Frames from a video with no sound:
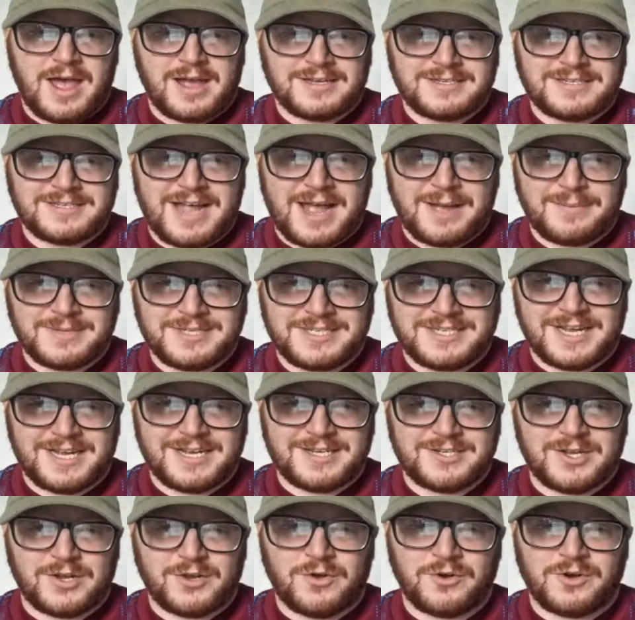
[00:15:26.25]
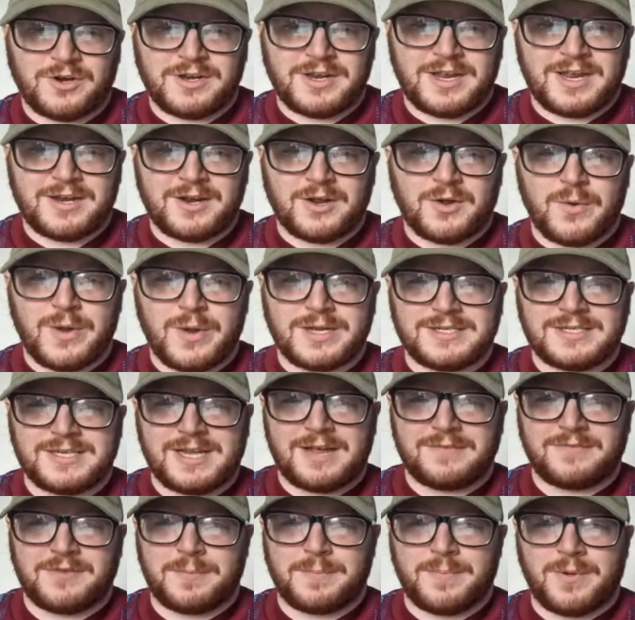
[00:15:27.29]
Simon says, going to need a quick
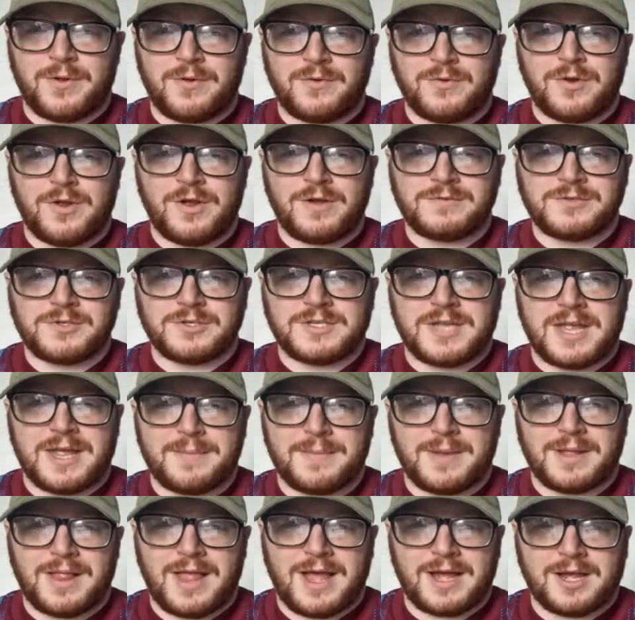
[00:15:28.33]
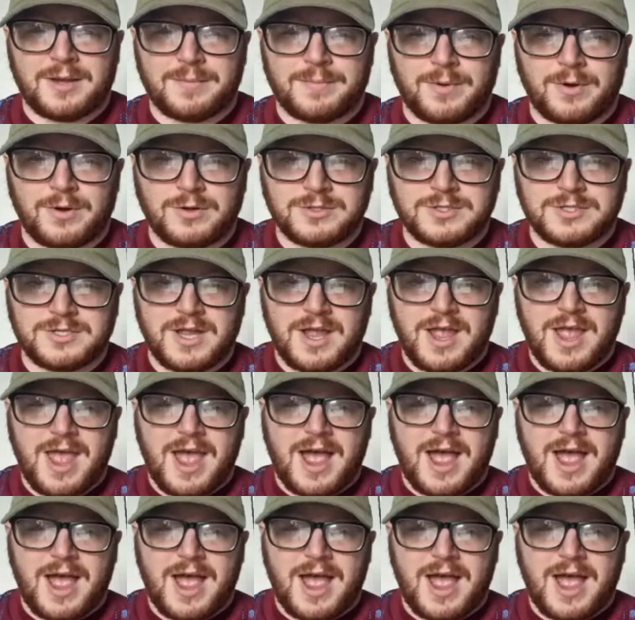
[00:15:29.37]
safety poo. Nerves just hit me like a bus.